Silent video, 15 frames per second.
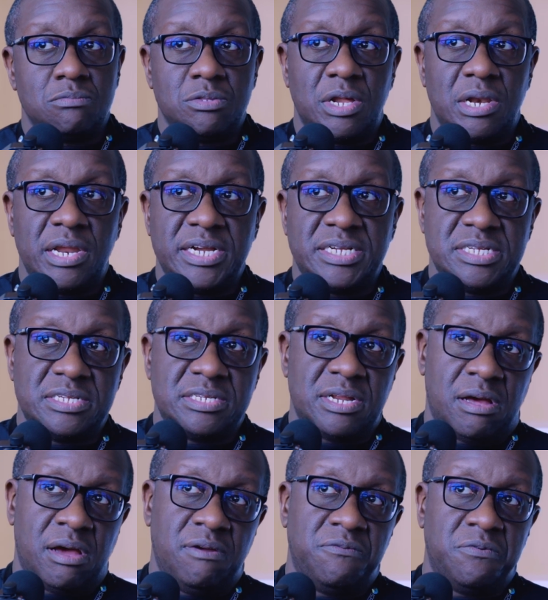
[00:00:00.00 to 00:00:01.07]
The latest
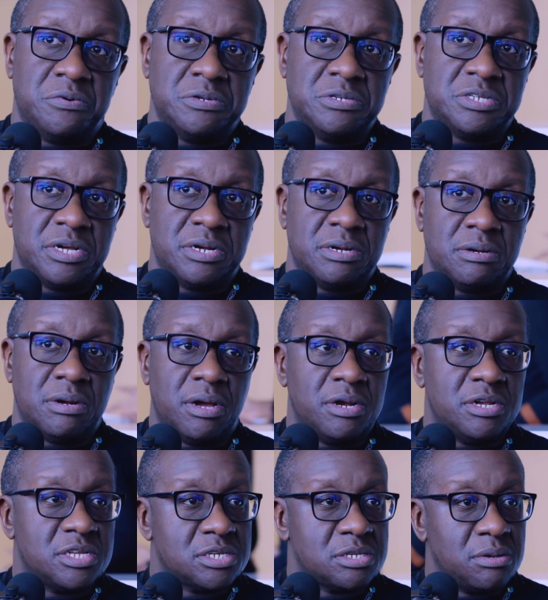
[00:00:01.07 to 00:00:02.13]
iPhones
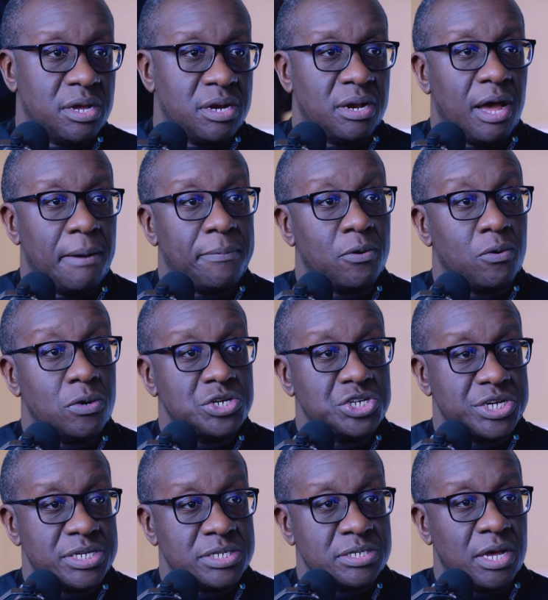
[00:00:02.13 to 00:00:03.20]
and Apple
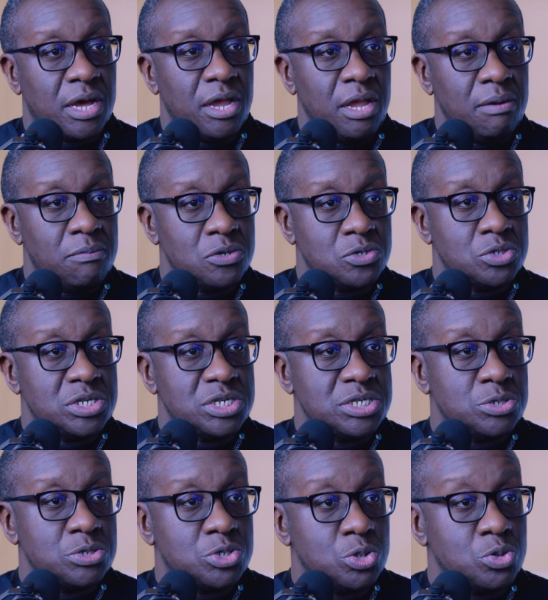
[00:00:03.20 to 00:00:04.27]
Watches are able
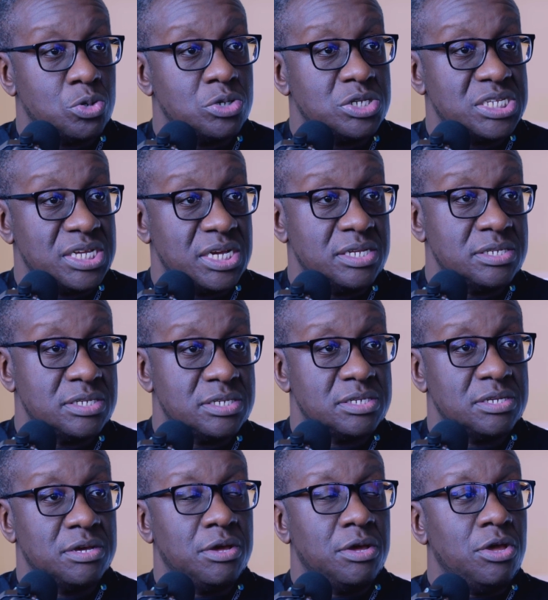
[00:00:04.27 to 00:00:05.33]
to sense
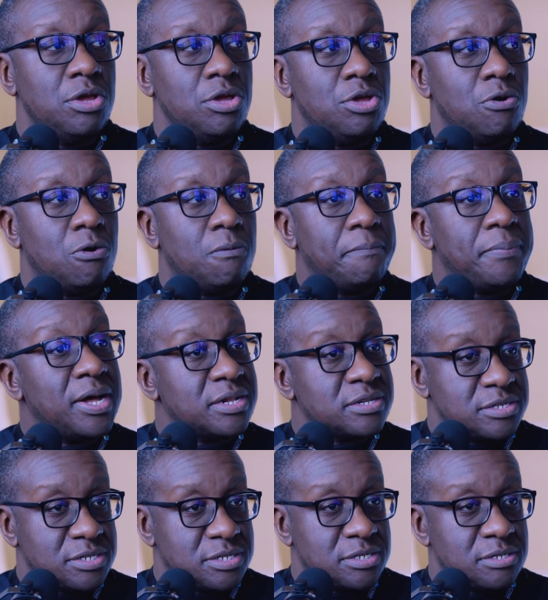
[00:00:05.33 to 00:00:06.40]
your
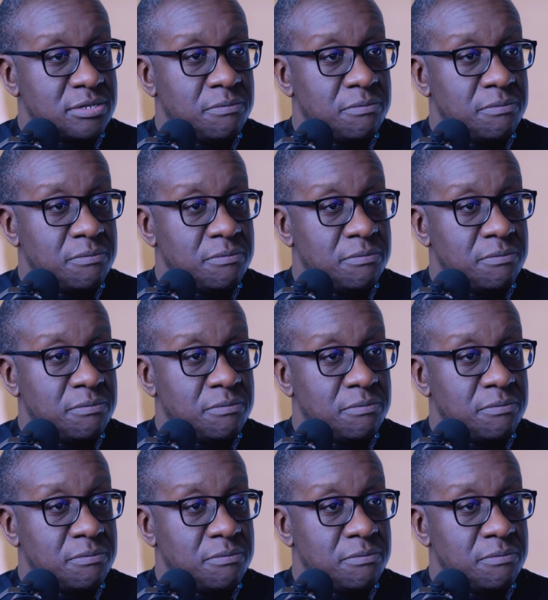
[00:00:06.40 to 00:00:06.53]
pulse.